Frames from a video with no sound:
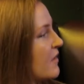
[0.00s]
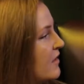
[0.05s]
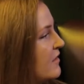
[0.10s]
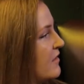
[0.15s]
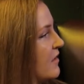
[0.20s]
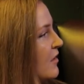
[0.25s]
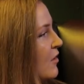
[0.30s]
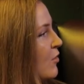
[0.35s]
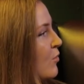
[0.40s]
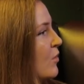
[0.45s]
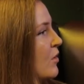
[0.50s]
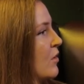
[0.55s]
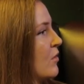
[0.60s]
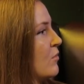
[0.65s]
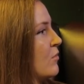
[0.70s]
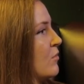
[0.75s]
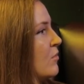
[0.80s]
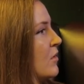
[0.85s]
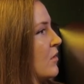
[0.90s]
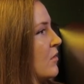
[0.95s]
idea
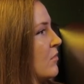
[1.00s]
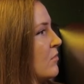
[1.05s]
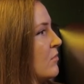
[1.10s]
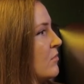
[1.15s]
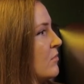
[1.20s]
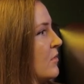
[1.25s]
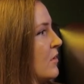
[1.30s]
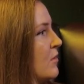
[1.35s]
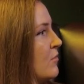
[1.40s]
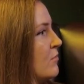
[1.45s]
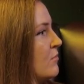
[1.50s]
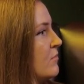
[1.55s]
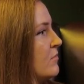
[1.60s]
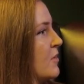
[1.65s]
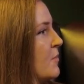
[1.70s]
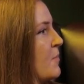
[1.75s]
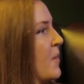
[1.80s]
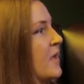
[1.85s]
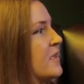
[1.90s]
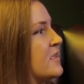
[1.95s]
will
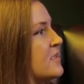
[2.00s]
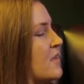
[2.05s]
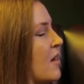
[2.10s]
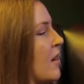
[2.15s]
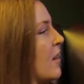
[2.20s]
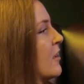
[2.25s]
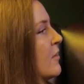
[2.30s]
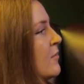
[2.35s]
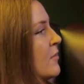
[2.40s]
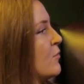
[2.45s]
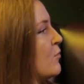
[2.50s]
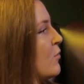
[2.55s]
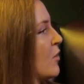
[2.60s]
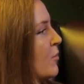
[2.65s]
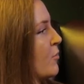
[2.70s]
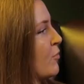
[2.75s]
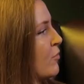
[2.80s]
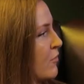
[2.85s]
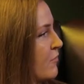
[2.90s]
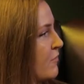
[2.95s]
the best argument
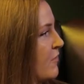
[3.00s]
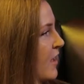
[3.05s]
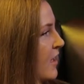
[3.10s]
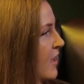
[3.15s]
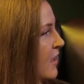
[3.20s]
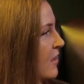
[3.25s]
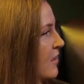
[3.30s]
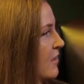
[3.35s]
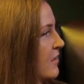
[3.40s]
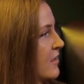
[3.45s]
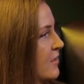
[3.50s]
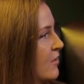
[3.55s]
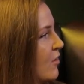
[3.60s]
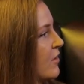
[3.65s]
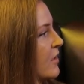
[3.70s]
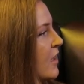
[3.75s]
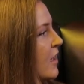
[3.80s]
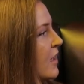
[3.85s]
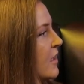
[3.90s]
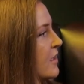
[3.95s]
will prevail and
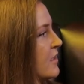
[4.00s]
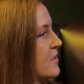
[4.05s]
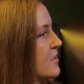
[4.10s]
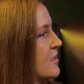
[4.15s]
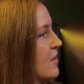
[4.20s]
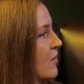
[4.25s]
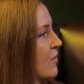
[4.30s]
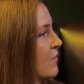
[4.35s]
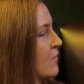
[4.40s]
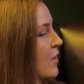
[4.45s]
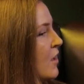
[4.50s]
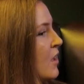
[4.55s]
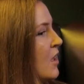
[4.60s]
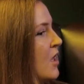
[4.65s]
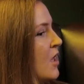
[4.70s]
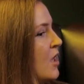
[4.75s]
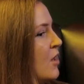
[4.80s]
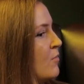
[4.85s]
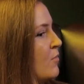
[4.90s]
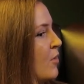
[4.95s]
all that kind of stuff.
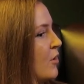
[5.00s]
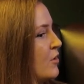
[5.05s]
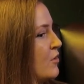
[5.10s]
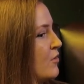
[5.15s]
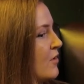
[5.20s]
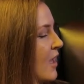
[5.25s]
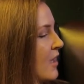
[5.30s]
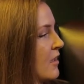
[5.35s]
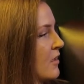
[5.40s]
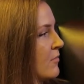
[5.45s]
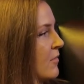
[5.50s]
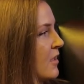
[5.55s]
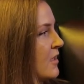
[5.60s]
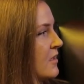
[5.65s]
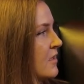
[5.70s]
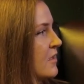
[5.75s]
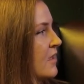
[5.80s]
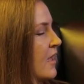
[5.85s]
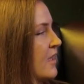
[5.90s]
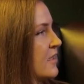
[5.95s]
But you cannot
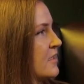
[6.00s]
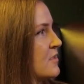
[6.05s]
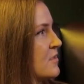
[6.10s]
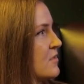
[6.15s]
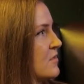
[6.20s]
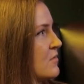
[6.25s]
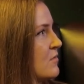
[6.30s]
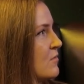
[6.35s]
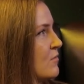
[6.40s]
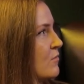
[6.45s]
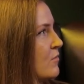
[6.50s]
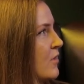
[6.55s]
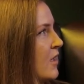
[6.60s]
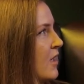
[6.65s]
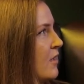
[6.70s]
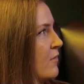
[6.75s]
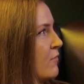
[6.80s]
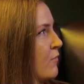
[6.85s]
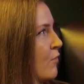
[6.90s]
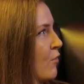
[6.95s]
make the case
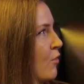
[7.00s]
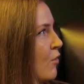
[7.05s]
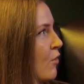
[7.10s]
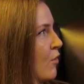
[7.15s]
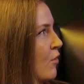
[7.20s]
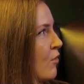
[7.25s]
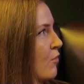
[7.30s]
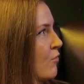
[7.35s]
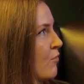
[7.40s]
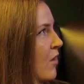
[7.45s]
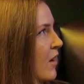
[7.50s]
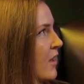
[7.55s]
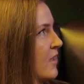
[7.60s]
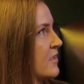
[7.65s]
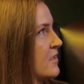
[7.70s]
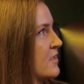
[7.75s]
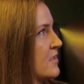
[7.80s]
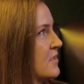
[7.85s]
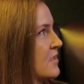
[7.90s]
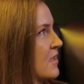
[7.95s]
really for
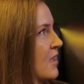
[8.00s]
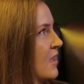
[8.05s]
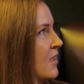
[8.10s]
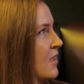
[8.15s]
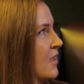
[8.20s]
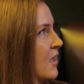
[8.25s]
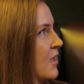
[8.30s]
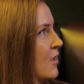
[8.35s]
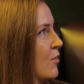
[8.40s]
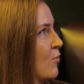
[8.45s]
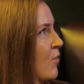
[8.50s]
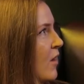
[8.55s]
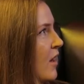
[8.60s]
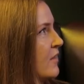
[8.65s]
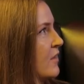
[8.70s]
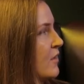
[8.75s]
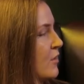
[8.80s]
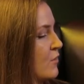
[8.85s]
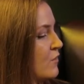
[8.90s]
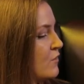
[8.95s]
rights in a
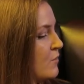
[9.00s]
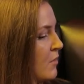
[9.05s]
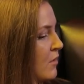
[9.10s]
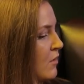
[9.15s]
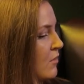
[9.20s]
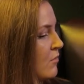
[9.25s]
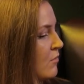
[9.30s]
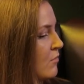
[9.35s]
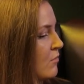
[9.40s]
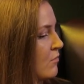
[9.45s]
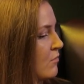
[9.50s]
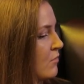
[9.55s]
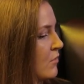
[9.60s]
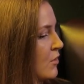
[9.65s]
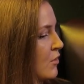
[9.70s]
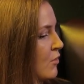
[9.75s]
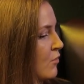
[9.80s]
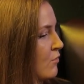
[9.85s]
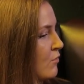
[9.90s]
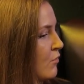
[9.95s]
way that used to be,
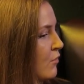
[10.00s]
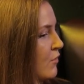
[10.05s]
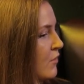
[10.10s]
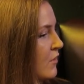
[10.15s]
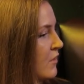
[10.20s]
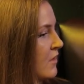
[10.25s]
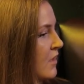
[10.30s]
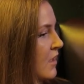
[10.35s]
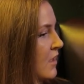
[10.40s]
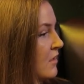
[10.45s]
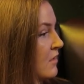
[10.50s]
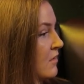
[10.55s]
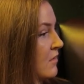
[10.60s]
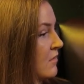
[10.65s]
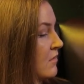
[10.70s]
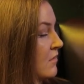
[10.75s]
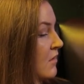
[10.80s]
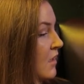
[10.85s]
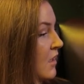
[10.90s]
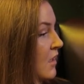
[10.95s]
you know, rooted
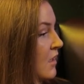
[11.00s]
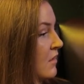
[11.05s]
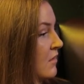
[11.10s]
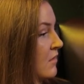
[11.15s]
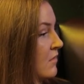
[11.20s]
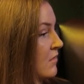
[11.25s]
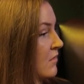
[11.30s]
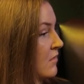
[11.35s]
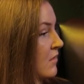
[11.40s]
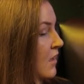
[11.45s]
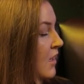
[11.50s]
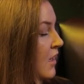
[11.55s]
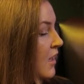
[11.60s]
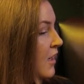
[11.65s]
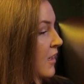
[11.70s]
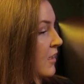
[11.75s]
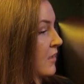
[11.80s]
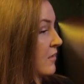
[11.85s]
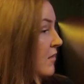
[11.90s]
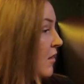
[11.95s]
in
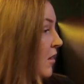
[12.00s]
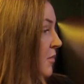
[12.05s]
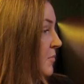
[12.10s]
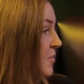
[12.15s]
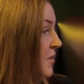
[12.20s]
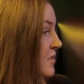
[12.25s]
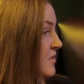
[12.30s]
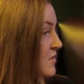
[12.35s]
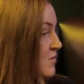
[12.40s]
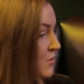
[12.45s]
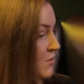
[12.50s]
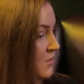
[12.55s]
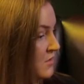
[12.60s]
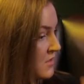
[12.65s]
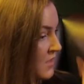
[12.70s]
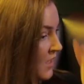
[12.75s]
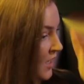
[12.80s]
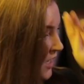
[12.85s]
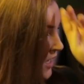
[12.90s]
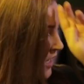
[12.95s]
God, because of
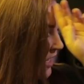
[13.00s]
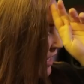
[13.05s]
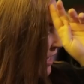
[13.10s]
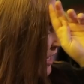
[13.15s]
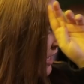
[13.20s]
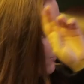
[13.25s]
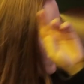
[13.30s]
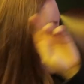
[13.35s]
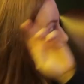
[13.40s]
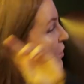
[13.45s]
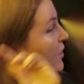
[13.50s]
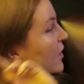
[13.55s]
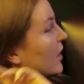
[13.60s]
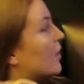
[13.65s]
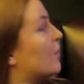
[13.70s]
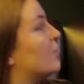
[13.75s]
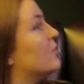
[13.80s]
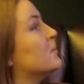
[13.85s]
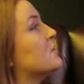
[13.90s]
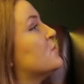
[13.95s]
course everyone
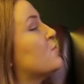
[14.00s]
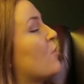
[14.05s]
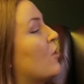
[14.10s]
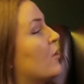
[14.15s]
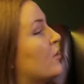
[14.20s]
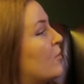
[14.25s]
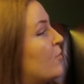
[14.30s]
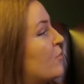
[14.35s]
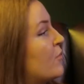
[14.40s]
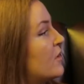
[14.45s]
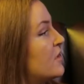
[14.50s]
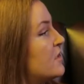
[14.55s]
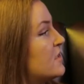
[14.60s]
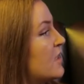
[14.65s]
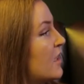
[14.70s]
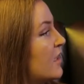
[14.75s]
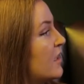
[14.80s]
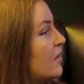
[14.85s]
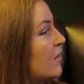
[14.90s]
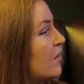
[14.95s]
now is brought up pretty
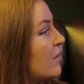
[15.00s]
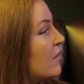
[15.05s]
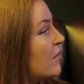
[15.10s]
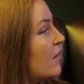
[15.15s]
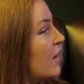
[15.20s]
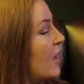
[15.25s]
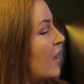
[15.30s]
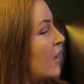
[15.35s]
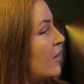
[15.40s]
secular.